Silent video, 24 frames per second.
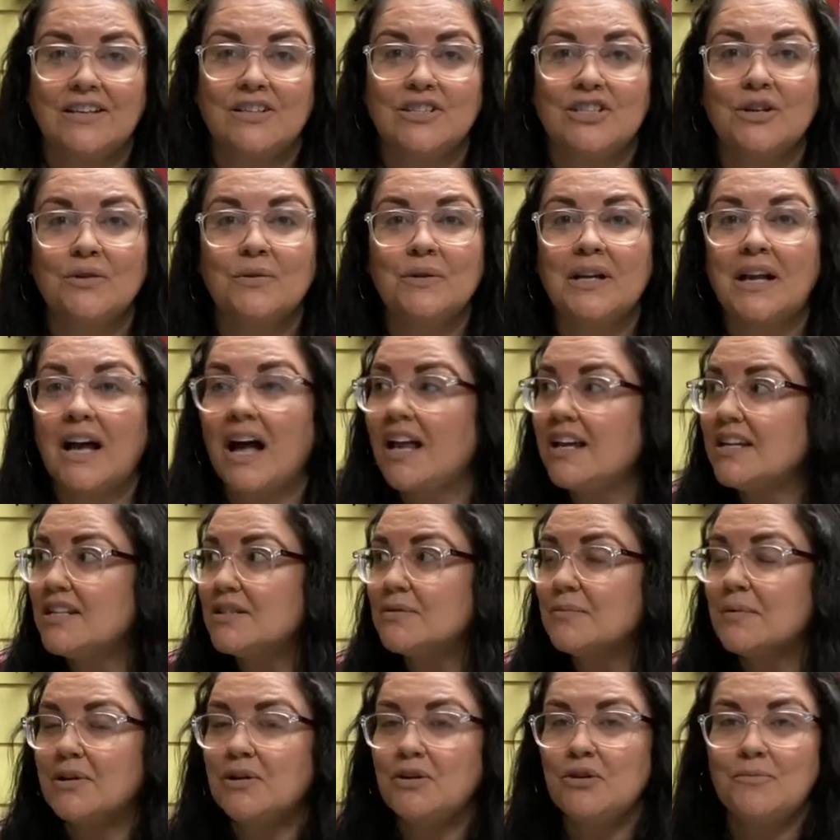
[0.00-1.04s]
So God is
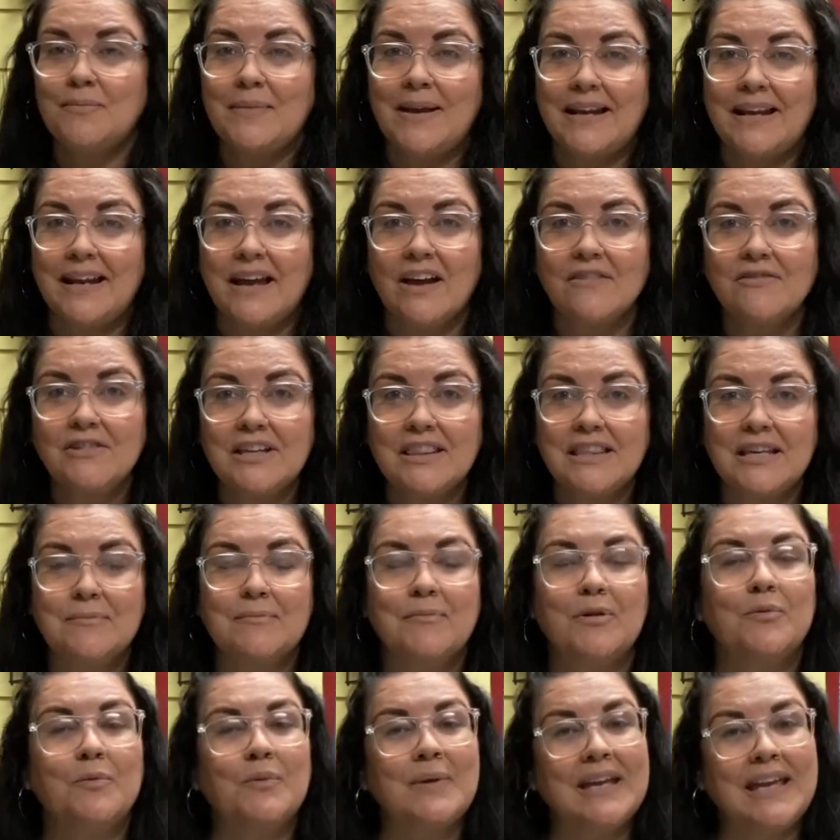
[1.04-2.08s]
the one who made everything,
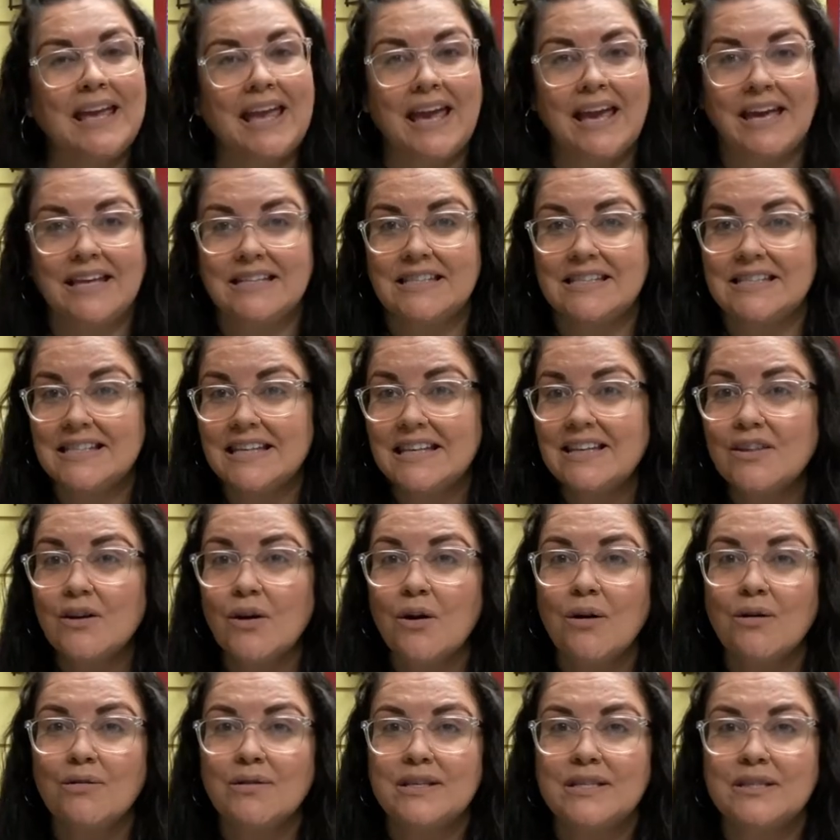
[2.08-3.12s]
but we can't see the
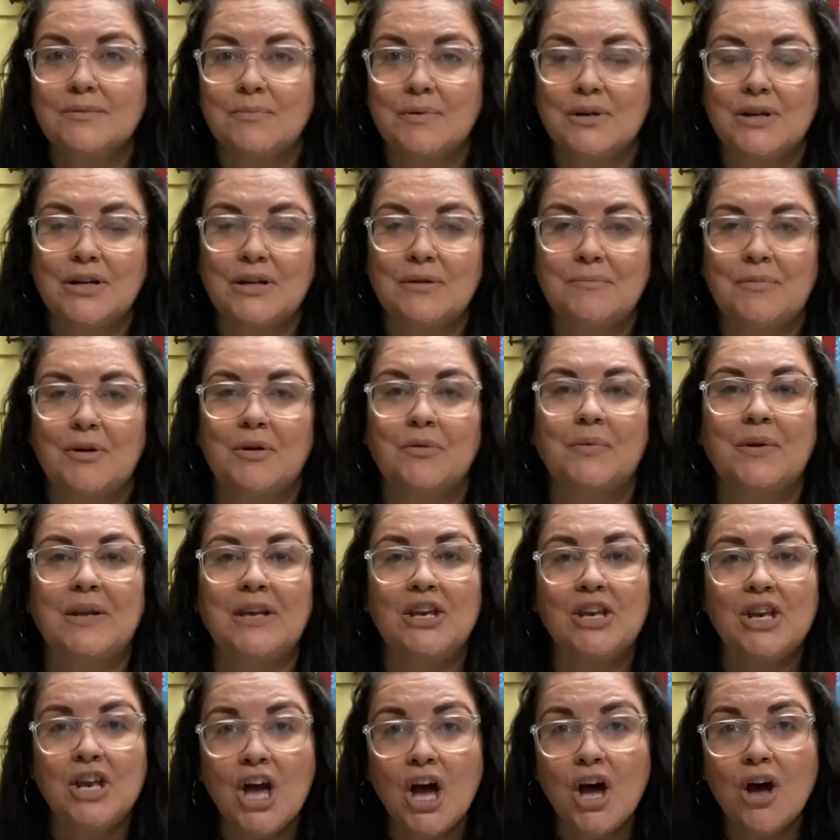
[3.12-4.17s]
Holy Spirit, but we
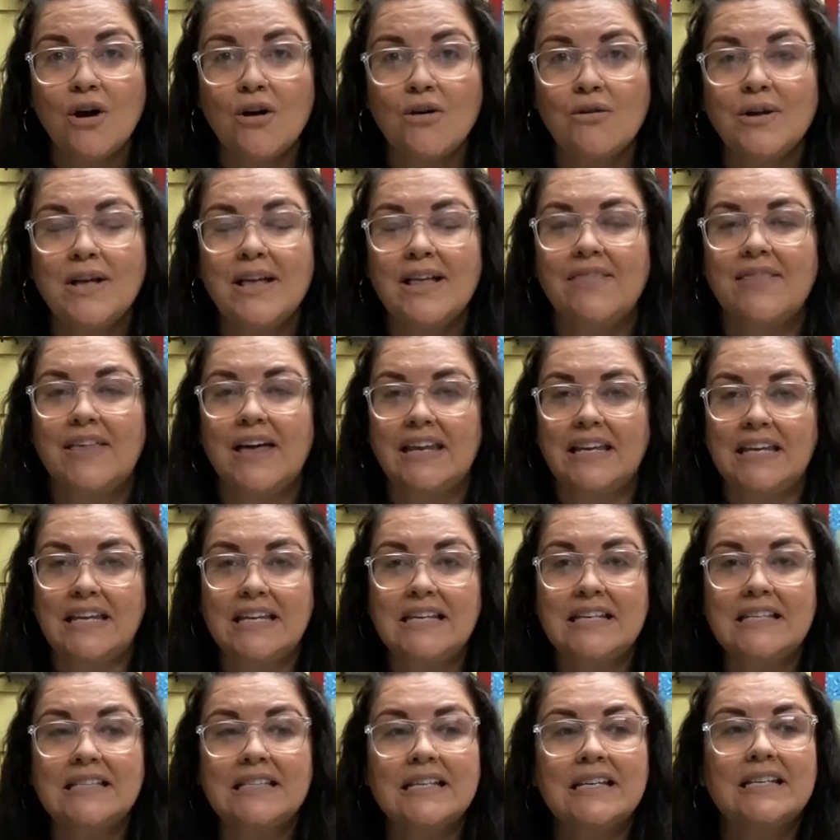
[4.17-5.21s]
know that
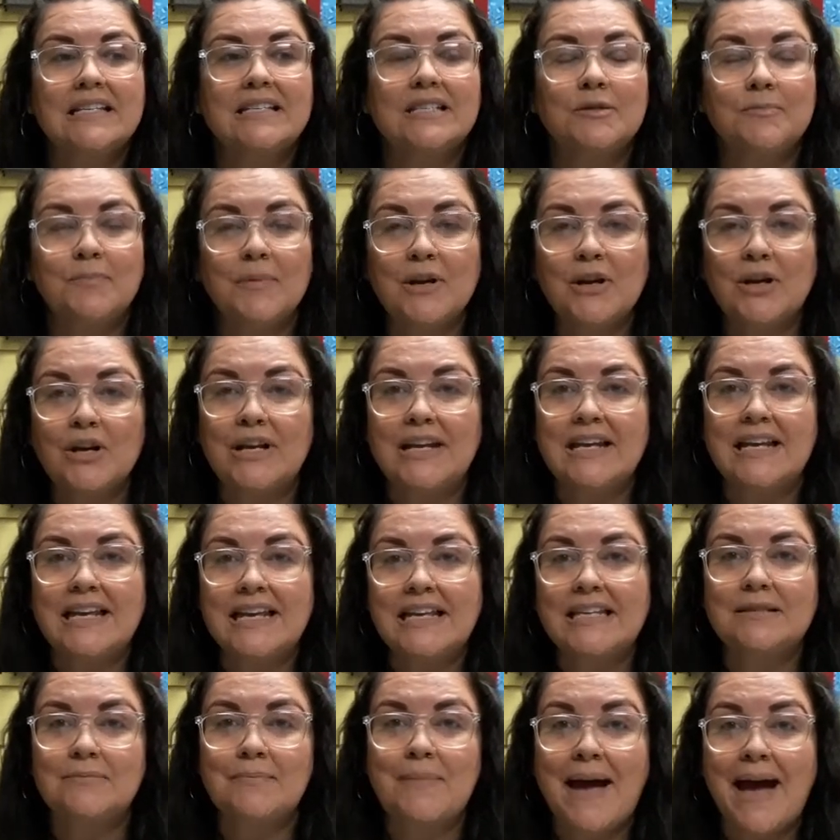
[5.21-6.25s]
his spirit,
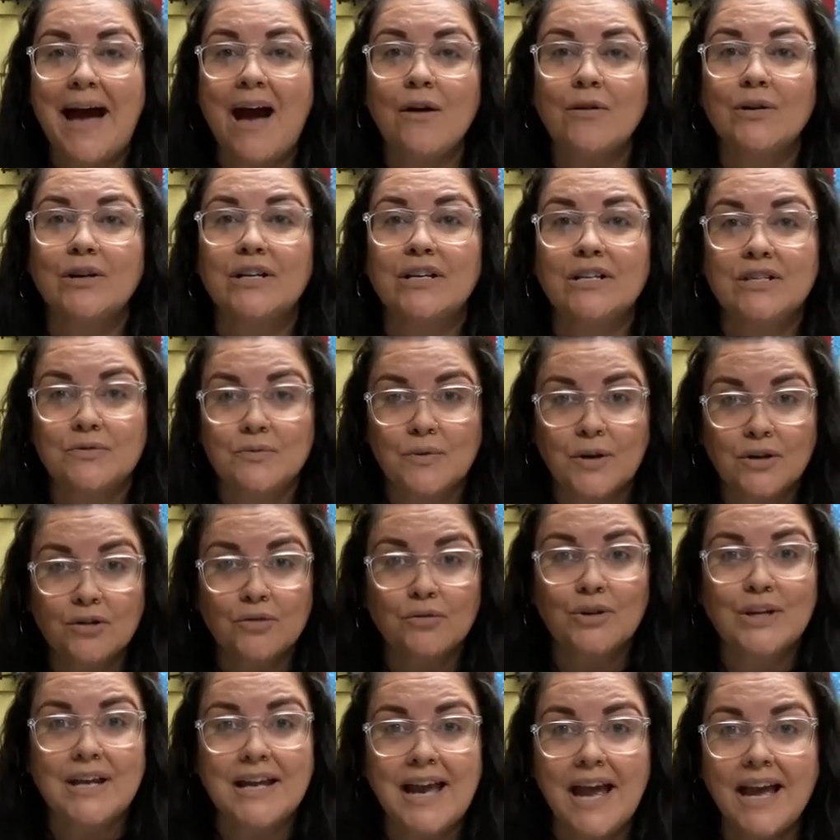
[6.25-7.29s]
his power is what
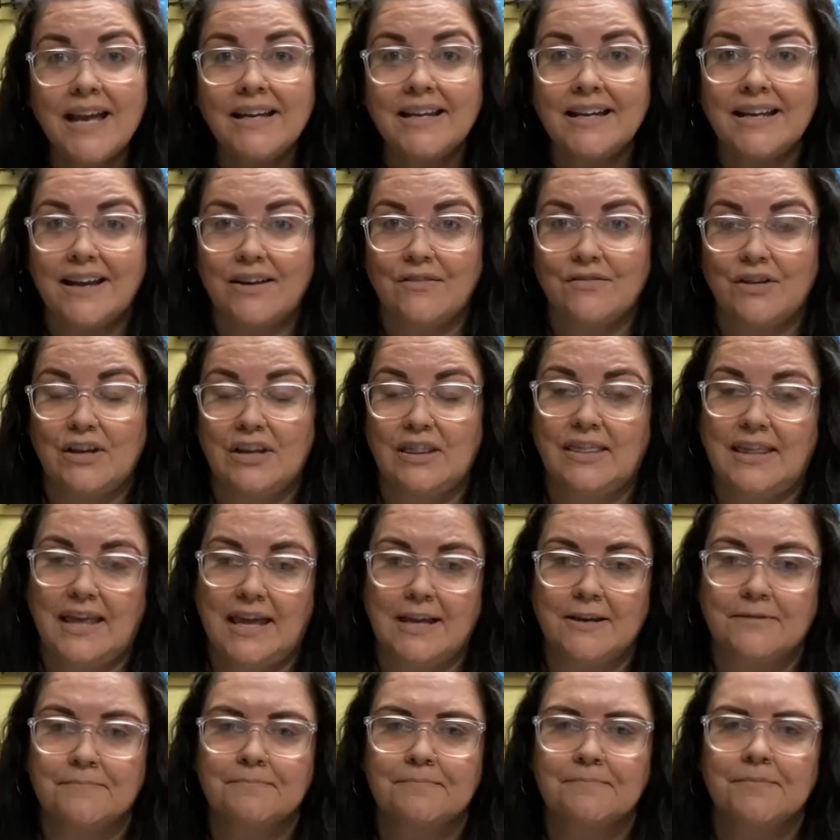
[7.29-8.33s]
created
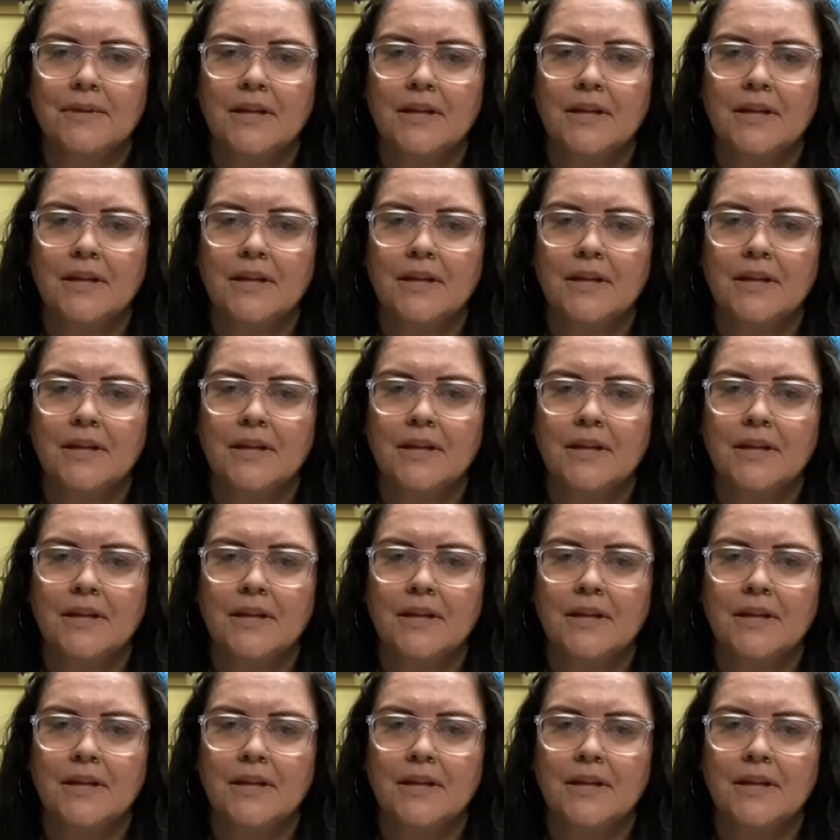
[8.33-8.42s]
everything.